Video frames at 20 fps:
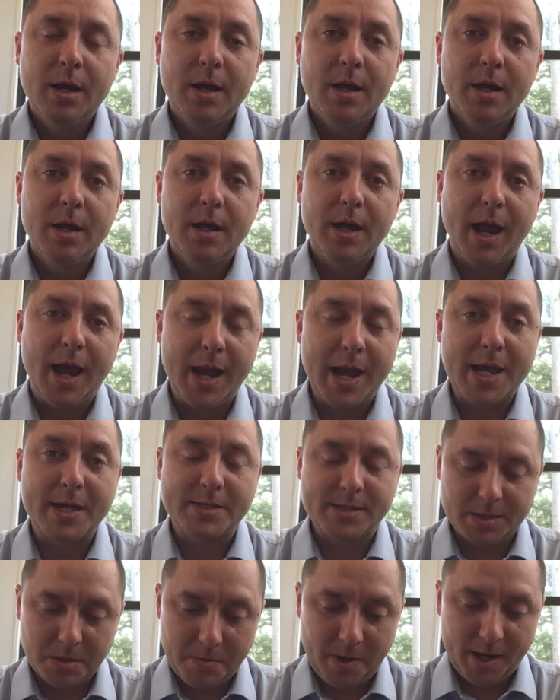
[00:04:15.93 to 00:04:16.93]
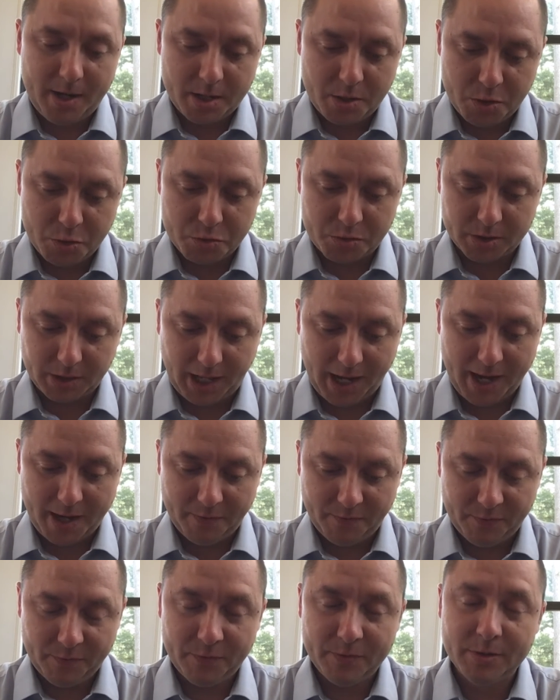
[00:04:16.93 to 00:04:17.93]
and as somebody whose
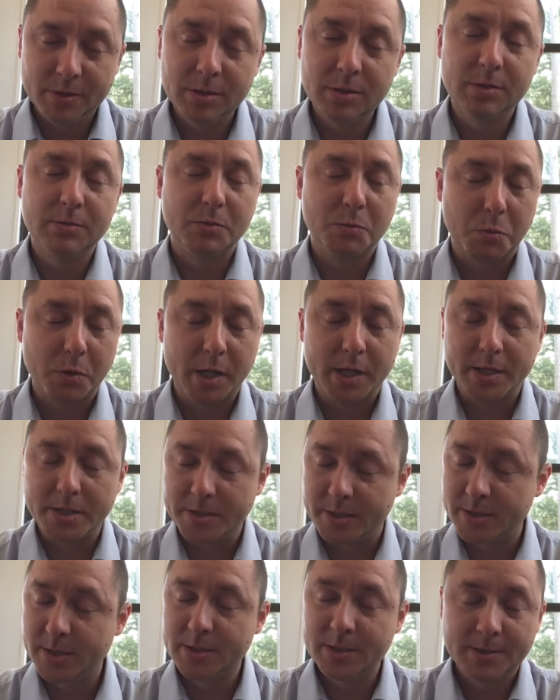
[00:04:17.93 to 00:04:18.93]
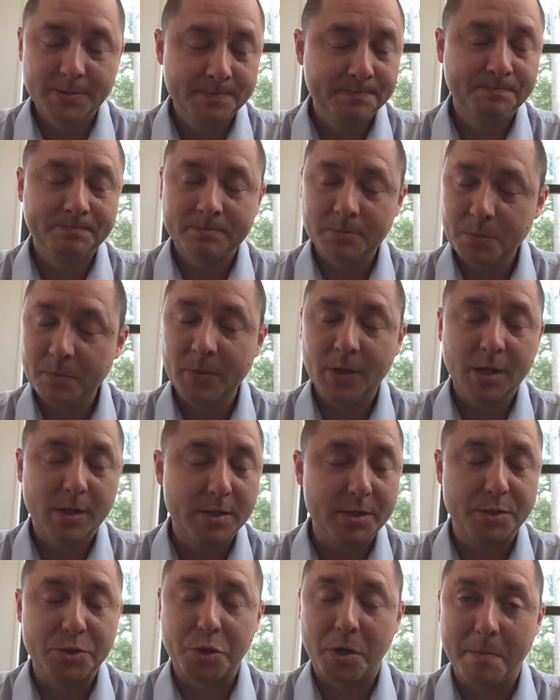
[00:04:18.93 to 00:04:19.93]
life was
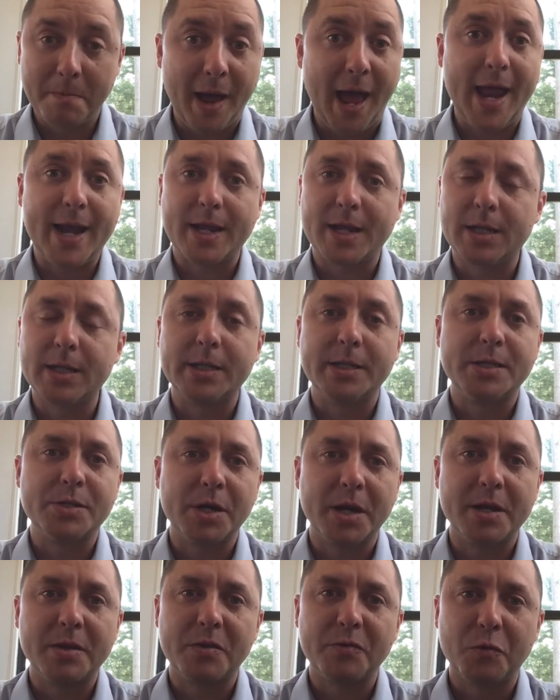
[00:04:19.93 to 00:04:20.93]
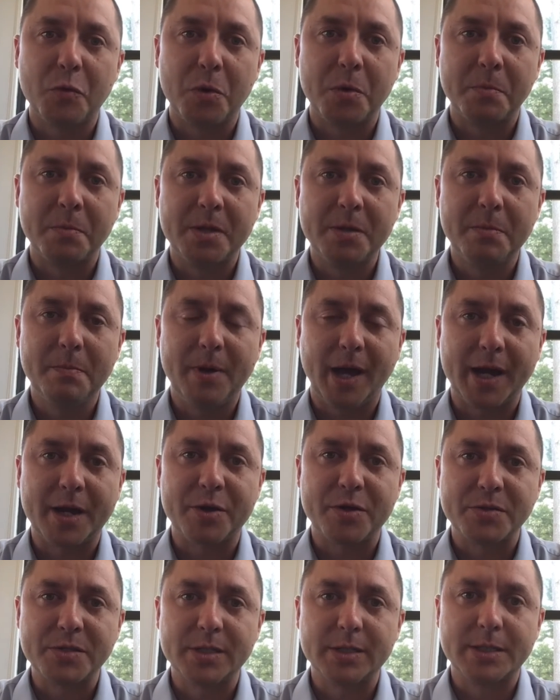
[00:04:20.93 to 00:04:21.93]
dramatically transformed by
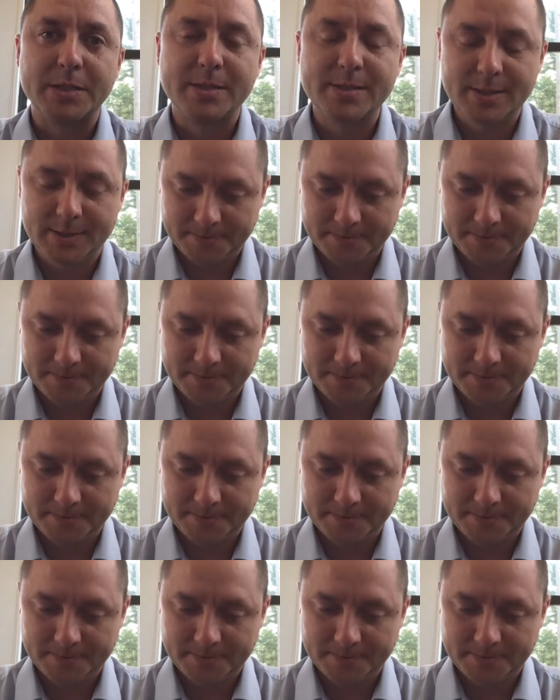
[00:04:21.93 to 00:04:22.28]
Chrysalis,